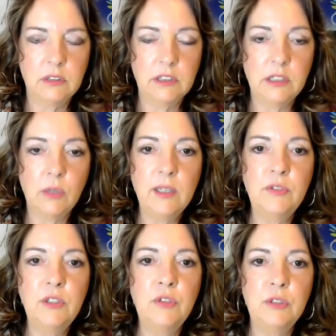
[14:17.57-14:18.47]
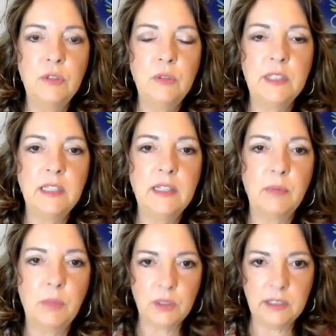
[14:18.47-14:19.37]
So if you do see
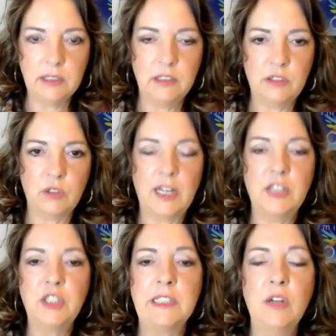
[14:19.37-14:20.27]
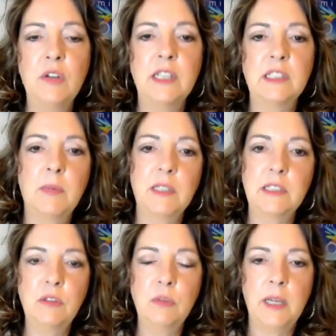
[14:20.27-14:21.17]
that person and you're like, I just know that's my
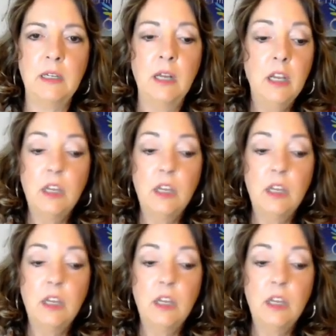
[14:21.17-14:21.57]
soulmate,